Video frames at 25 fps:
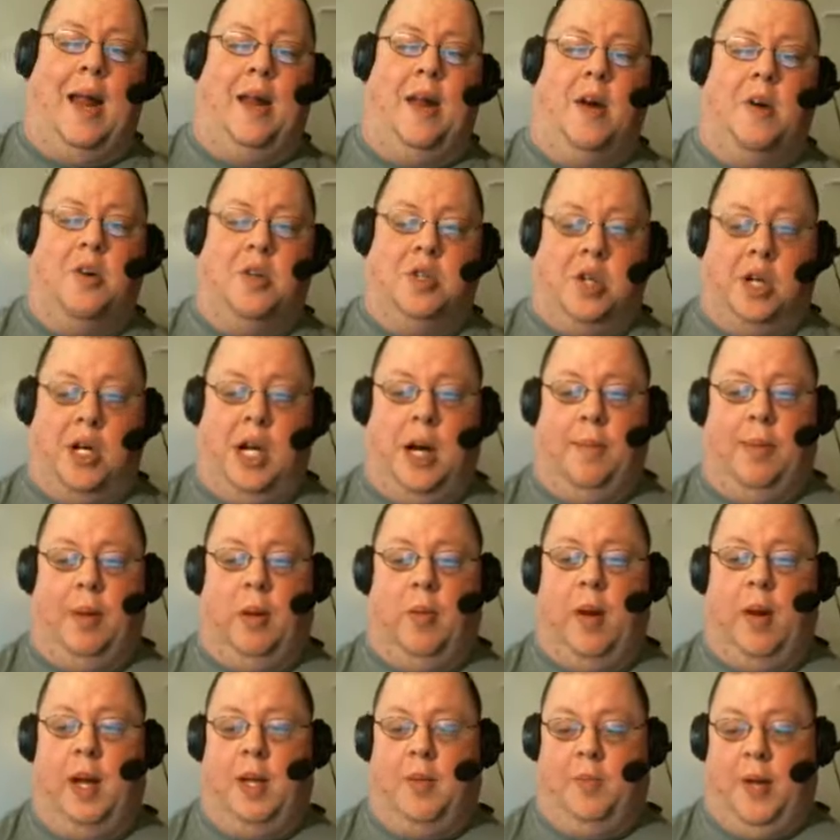there's a couple of
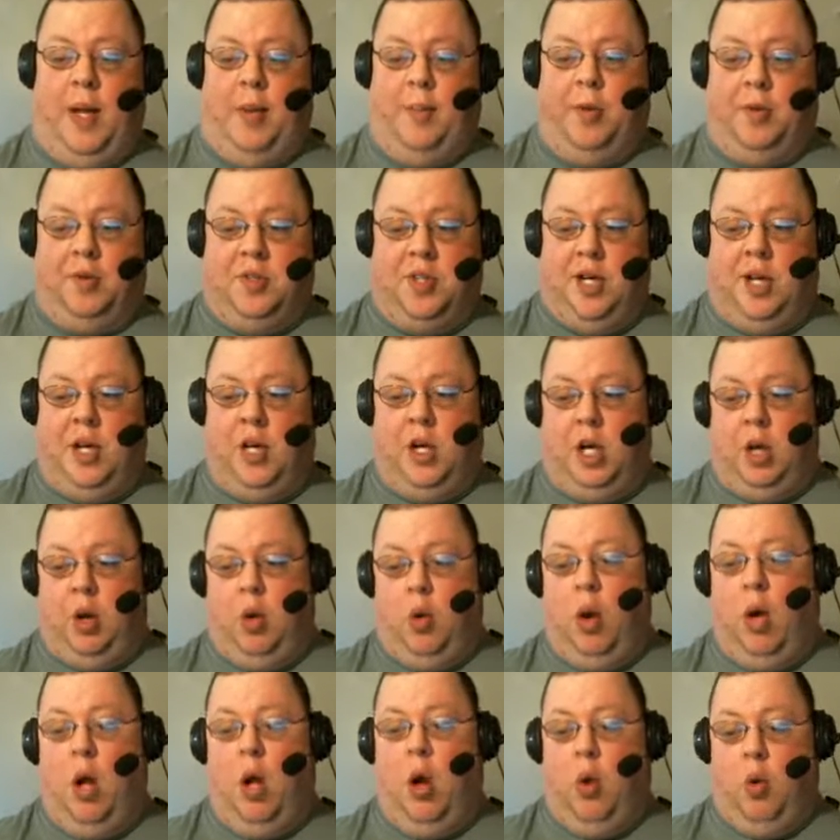ways people tell
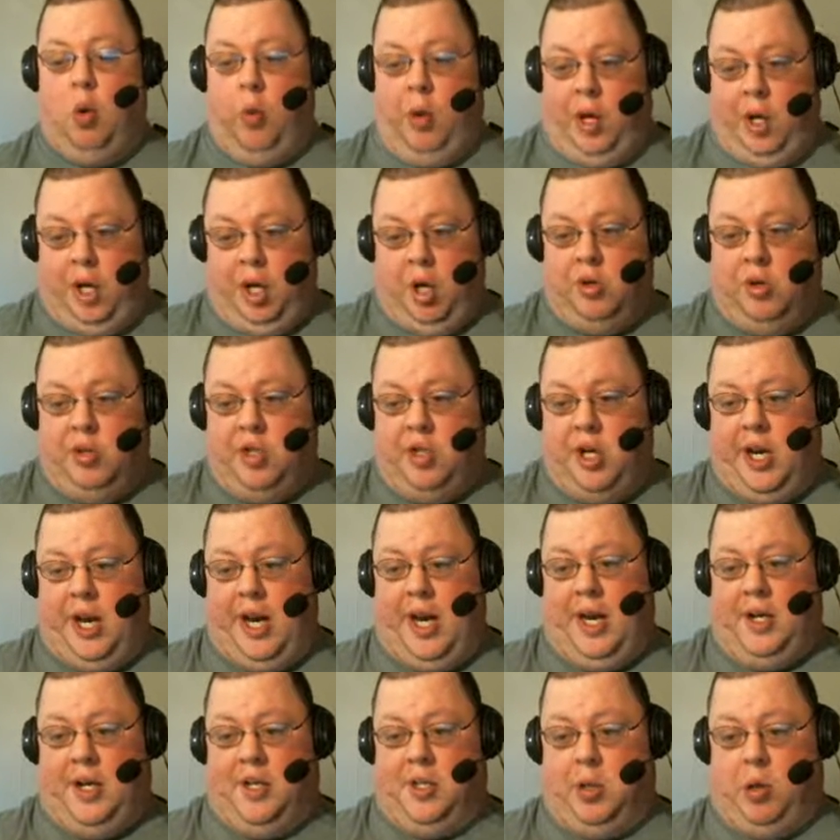you when you
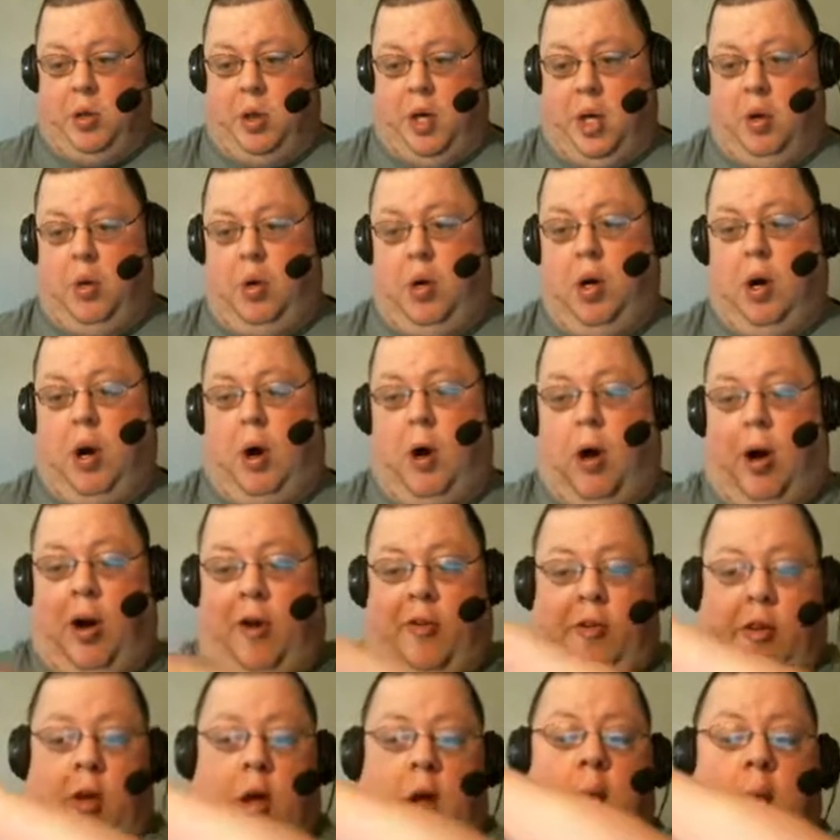sneeze or you
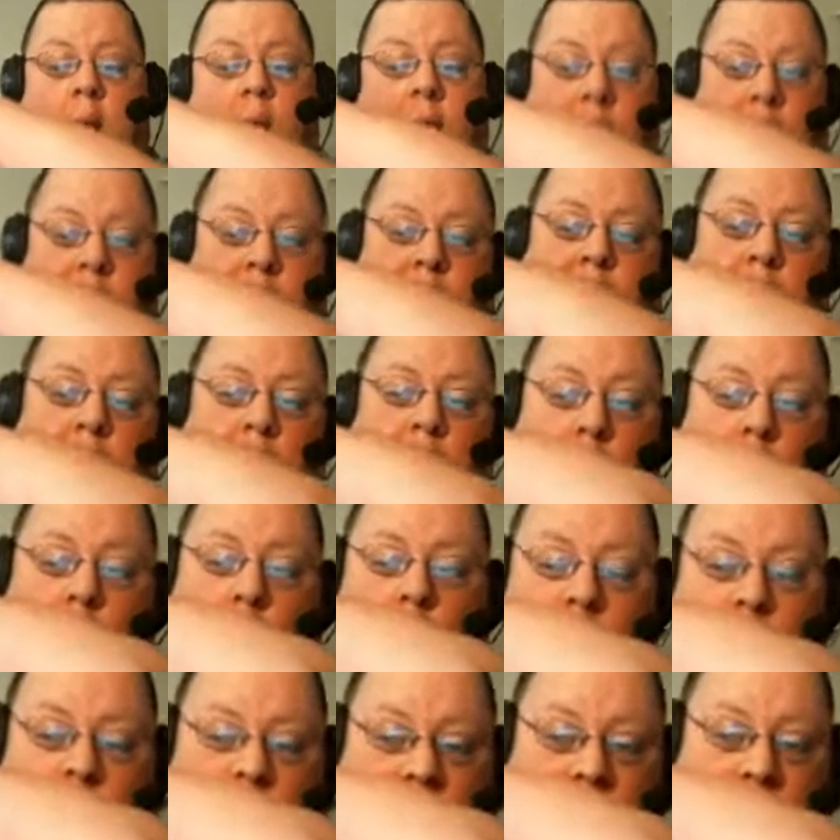cough, bring your
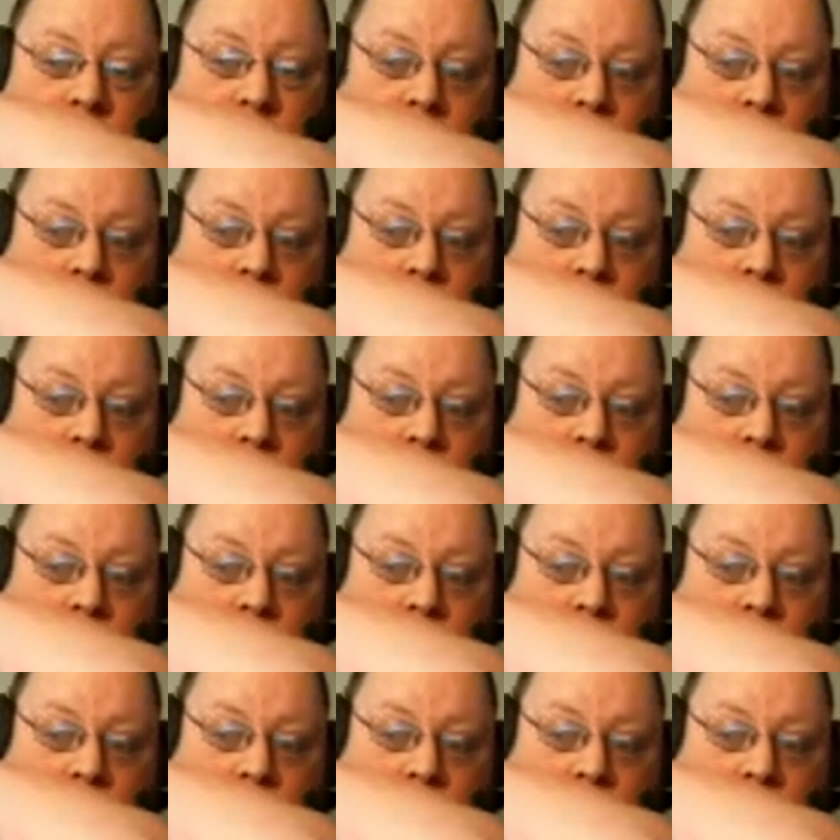arm up